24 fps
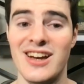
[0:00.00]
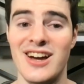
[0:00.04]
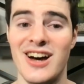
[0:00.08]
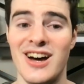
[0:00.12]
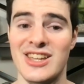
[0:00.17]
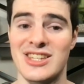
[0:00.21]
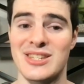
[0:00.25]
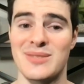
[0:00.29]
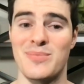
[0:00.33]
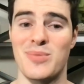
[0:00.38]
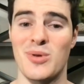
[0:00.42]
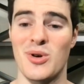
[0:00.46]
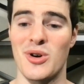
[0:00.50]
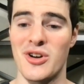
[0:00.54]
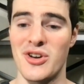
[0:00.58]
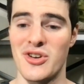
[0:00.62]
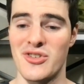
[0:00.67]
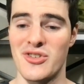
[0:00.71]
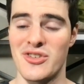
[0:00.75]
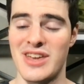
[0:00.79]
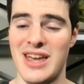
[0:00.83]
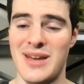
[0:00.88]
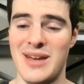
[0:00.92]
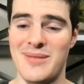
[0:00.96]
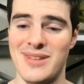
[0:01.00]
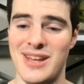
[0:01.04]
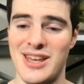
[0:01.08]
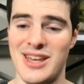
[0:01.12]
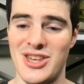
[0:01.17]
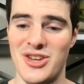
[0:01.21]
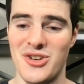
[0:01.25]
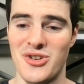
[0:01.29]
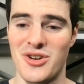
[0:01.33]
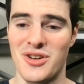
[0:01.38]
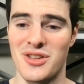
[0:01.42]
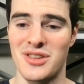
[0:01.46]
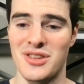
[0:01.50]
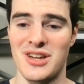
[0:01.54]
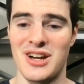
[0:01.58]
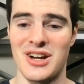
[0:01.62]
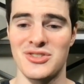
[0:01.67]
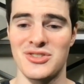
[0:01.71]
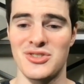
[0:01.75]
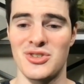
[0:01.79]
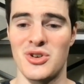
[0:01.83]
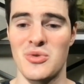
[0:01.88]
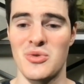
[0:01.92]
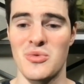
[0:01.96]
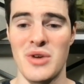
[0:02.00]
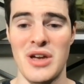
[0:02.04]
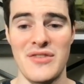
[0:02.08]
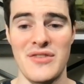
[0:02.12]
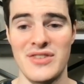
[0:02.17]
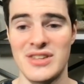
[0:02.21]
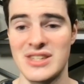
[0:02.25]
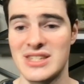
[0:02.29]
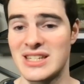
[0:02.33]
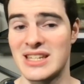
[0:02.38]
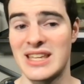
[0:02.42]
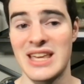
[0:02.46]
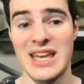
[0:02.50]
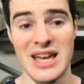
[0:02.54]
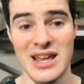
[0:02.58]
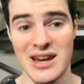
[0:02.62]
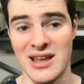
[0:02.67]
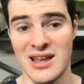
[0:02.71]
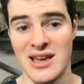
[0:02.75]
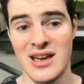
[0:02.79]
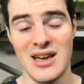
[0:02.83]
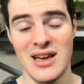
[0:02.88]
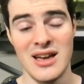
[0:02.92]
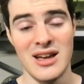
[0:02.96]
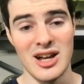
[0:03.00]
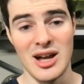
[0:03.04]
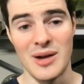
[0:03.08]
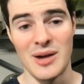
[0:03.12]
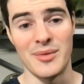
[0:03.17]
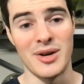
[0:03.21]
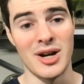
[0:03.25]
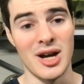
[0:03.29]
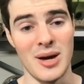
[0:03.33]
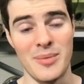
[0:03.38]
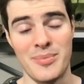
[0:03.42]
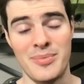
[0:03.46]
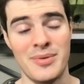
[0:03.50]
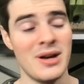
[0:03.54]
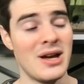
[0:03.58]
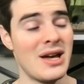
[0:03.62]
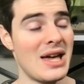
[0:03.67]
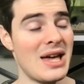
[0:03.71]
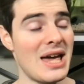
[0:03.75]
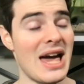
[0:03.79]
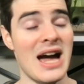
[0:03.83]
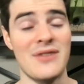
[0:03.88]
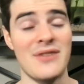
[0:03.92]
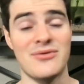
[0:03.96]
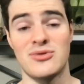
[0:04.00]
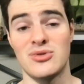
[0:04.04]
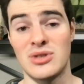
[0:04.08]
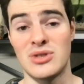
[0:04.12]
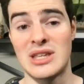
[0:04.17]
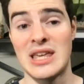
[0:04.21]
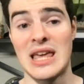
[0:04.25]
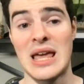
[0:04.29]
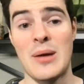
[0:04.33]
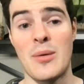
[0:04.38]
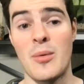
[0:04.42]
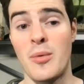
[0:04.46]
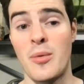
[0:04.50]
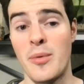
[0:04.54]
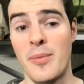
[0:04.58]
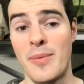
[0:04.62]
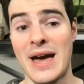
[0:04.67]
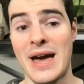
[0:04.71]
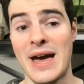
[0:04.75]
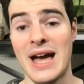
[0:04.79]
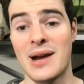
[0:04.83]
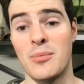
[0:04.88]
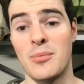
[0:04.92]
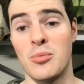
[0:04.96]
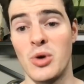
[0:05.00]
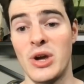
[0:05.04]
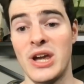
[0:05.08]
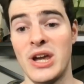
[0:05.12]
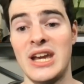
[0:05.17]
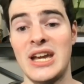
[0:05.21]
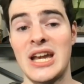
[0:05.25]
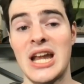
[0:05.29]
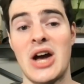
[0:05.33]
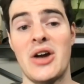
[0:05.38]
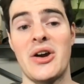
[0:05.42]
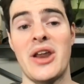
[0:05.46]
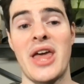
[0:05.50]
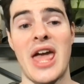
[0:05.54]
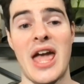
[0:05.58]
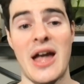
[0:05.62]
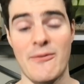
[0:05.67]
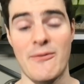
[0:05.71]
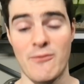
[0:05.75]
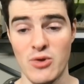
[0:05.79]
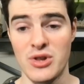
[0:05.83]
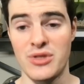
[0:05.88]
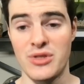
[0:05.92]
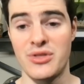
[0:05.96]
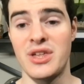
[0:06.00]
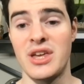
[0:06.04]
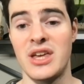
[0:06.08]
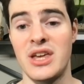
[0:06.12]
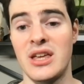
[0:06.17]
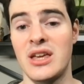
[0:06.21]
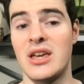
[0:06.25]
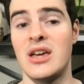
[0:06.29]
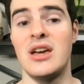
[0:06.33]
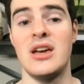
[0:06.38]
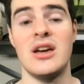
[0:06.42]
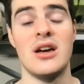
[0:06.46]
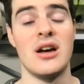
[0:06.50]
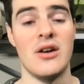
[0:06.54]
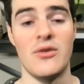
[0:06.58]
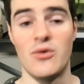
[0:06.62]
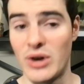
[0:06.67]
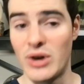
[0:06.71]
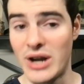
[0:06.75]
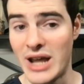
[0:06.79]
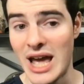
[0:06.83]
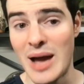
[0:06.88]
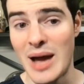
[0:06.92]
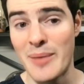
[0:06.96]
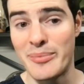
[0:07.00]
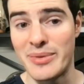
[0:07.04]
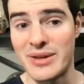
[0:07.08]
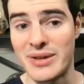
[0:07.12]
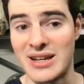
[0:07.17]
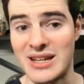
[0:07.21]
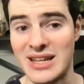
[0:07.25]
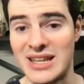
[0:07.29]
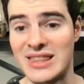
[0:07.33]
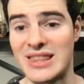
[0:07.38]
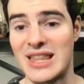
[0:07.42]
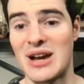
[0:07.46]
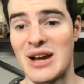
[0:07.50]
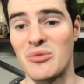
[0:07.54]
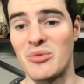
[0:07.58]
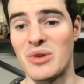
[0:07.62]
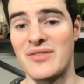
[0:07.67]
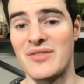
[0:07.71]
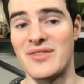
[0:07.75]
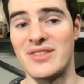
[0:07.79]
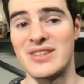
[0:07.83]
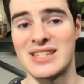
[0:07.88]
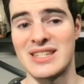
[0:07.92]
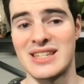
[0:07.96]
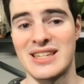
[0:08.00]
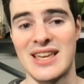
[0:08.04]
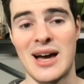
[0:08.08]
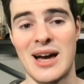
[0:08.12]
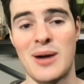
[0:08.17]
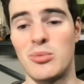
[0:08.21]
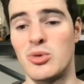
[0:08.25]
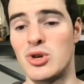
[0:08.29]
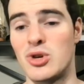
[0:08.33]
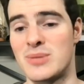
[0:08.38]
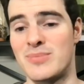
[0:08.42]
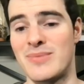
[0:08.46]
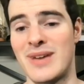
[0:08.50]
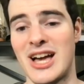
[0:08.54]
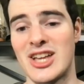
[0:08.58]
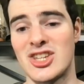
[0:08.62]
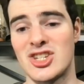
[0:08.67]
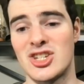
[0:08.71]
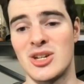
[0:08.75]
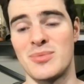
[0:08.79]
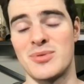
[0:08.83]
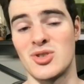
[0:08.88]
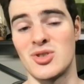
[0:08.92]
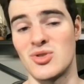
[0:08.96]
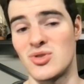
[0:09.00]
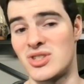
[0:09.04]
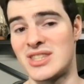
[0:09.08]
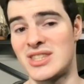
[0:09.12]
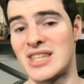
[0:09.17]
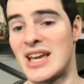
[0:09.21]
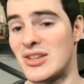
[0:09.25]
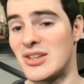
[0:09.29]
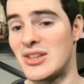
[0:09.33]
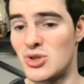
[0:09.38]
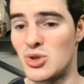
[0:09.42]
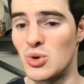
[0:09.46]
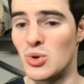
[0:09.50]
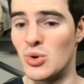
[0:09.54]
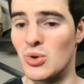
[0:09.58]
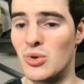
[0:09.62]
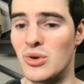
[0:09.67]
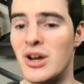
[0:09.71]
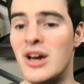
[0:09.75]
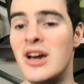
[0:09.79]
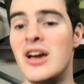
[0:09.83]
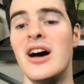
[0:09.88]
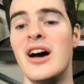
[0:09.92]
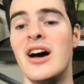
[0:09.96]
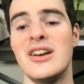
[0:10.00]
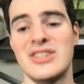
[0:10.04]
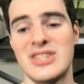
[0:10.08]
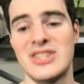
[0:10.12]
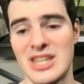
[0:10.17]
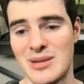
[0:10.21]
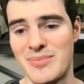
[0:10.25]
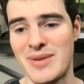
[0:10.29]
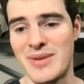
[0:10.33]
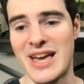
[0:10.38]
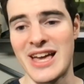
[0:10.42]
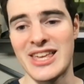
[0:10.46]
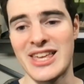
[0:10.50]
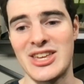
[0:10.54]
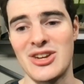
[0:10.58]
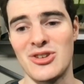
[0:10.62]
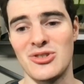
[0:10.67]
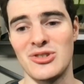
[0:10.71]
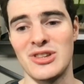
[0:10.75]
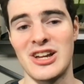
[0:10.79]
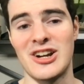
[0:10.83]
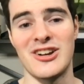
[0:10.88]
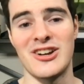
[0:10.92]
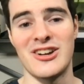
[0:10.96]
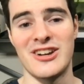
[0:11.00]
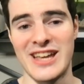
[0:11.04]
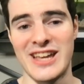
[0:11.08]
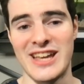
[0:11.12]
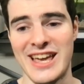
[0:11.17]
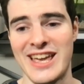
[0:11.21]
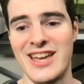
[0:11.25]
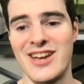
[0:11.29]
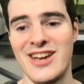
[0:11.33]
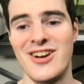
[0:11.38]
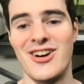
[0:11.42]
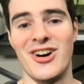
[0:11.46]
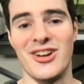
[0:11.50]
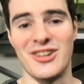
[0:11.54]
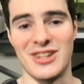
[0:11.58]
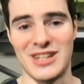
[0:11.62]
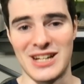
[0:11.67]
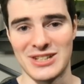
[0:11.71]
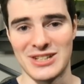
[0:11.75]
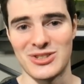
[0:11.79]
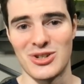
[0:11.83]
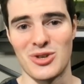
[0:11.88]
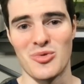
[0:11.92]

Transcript: us a part of your game day here on Locked On Ravens. Again, coming up after the game, we'll be back breaking down everything of what happened in that Ravens and Cowboys matchup, so stay tuned. I'll see you back here later today on Locked On